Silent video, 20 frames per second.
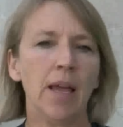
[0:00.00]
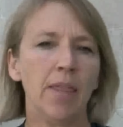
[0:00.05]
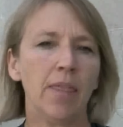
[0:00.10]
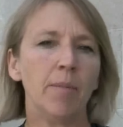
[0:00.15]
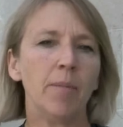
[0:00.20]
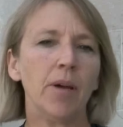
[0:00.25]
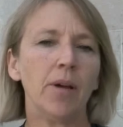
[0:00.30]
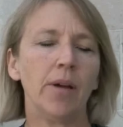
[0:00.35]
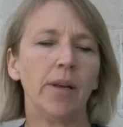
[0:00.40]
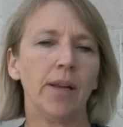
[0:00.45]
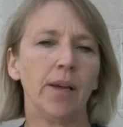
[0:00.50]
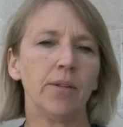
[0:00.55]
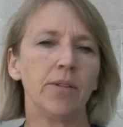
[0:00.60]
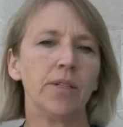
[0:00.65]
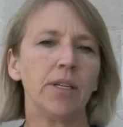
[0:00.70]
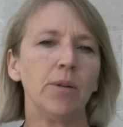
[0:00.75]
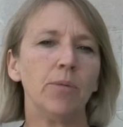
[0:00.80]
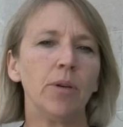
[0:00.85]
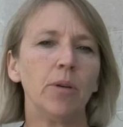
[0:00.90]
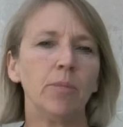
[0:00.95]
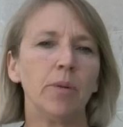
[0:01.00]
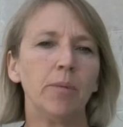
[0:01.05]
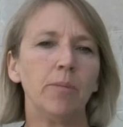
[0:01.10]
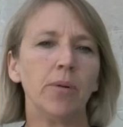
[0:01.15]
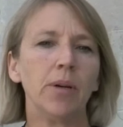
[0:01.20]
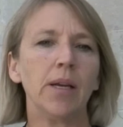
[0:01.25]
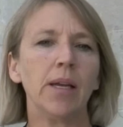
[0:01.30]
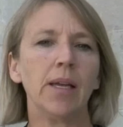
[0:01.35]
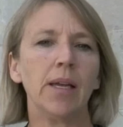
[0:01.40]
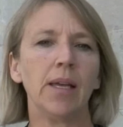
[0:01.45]
The mayor announced he will be
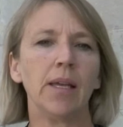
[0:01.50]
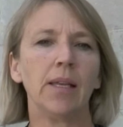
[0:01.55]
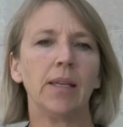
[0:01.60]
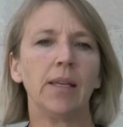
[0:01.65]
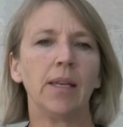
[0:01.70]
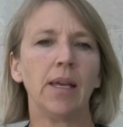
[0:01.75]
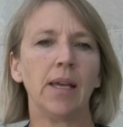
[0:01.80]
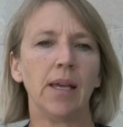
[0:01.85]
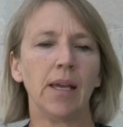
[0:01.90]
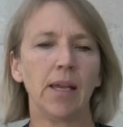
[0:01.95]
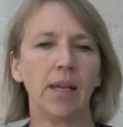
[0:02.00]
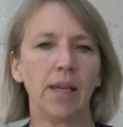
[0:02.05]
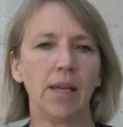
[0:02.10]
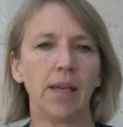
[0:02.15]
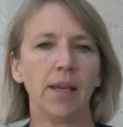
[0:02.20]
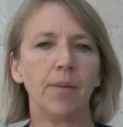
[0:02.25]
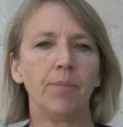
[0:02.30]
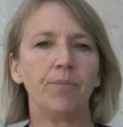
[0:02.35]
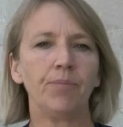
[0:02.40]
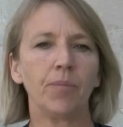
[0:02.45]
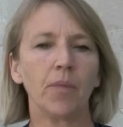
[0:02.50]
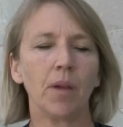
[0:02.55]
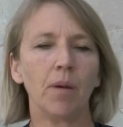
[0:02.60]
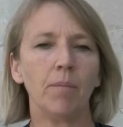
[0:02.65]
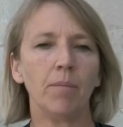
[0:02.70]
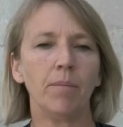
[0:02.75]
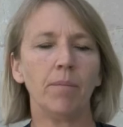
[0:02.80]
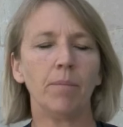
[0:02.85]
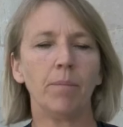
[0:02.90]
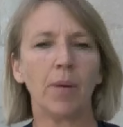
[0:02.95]
bringing in a
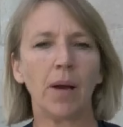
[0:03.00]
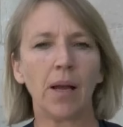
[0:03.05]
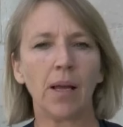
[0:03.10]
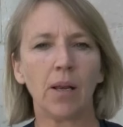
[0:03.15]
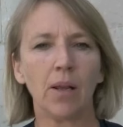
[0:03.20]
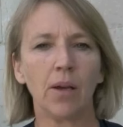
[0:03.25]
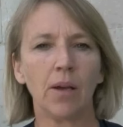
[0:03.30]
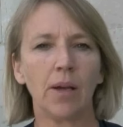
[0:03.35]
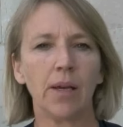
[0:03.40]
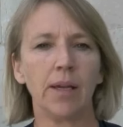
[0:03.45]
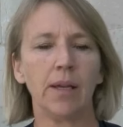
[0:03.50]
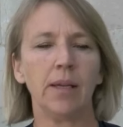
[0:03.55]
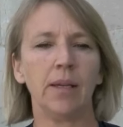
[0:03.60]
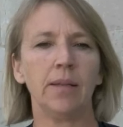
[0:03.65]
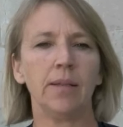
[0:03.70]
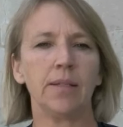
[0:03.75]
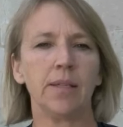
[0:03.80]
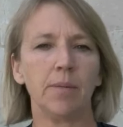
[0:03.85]
bylaw in